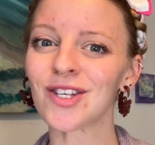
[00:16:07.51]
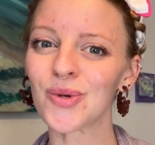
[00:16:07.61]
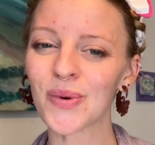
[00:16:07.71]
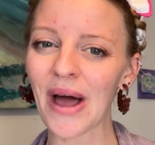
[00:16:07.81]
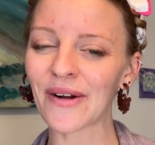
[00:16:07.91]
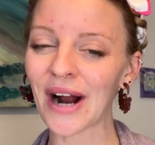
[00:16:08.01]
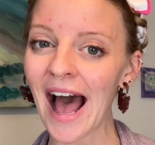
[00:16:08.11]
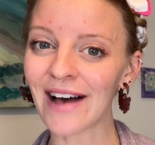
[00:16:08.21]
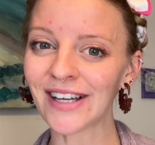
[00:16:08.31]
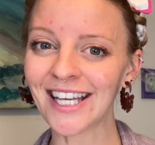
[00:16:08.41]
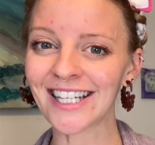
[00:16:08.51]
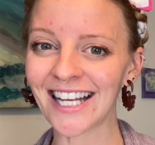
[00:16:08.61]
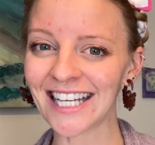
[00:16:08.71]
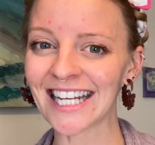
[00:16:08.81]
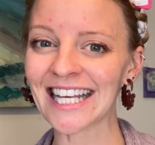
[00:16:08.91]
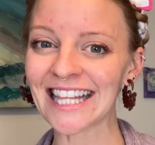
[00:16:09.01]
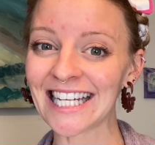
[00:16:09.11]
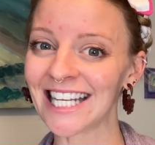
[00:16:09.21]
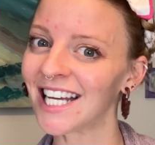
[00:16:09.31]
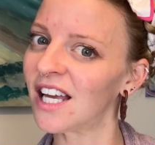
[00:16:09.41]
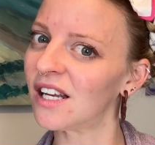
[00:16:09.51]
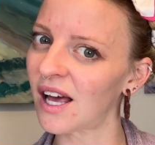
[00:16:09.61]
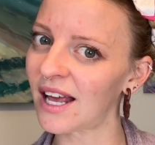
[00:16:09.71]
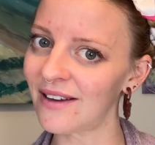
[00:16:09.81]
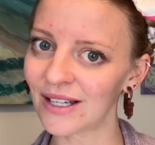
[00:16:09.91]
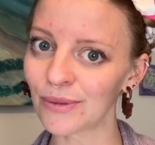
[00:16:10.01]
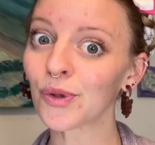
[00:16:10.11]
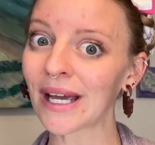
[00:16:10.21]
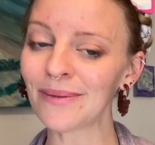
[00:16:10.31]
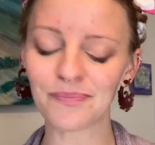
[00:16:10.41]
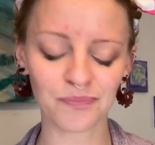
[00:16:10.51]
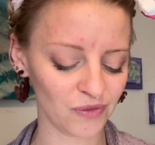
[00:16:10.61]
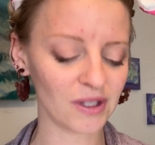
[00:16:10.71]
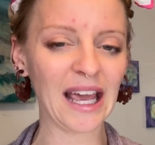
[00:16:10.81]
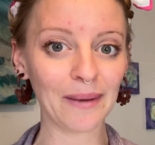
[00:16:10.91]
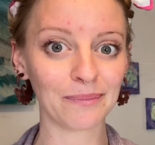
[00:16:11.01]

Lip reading: You'd rather have it and not need it than need it and not have it. Okay? Okay.